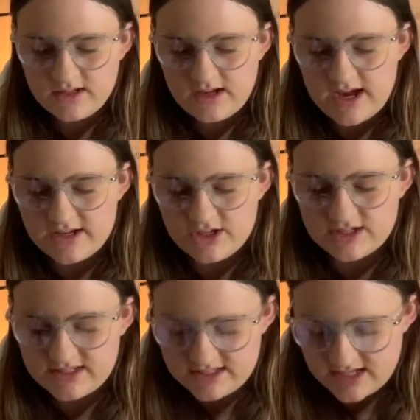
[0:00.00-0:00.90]
and you can
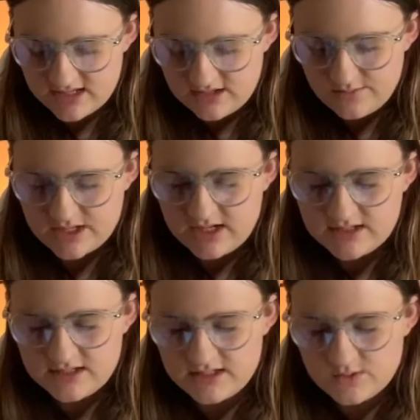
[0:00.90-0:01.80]
see them and
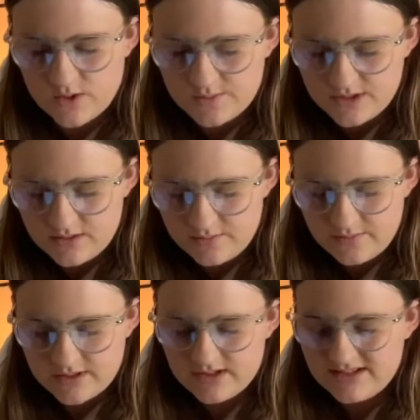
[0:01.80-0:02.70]
easily swap them,
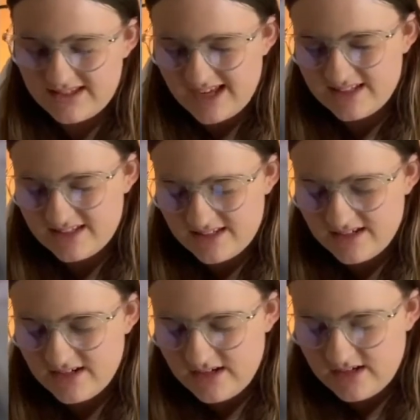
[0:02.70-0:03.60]
that's
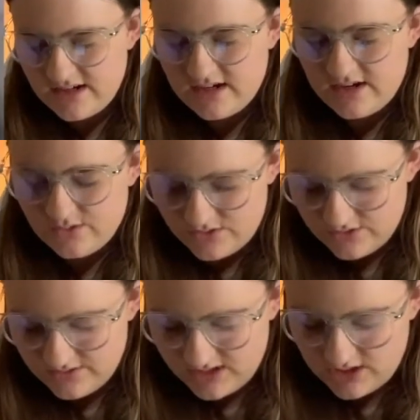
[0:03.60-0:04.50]
also
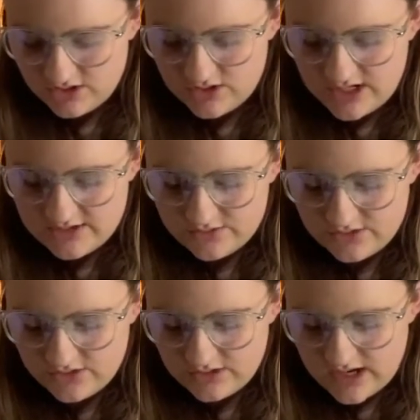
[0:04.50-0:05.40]
really cute. I
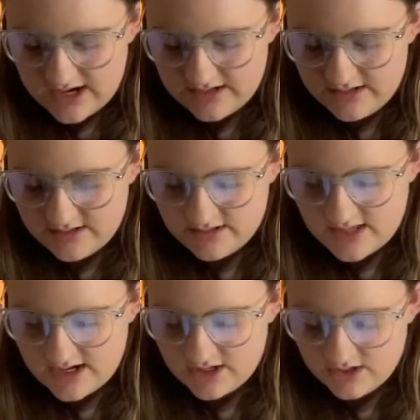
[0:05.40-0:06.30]
also like
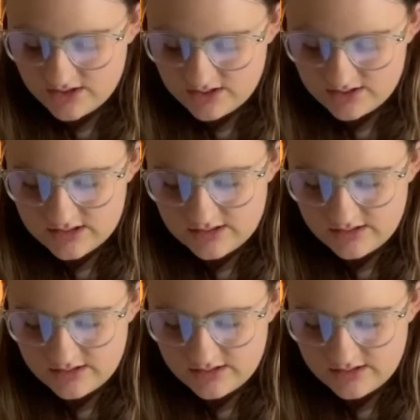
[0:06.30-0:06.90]
that you can